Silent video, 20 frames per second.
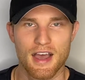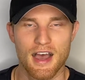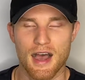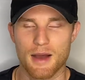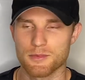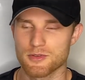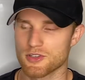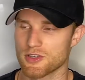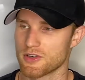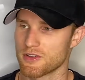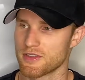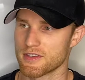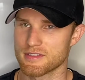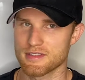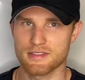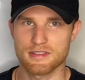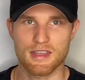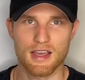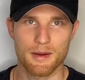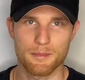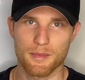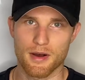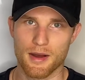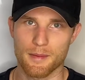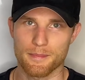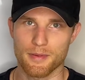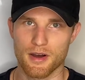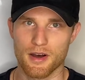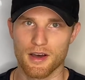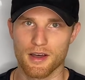I'm sure this has come
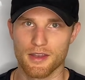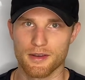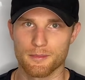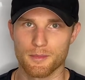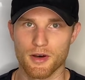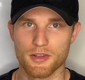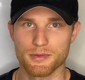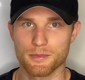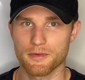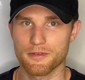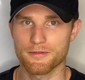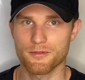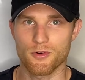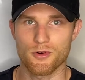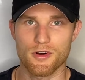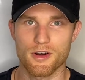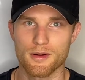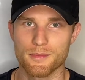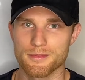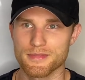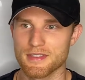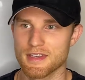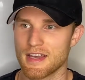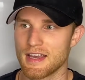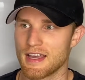up on multiple forums.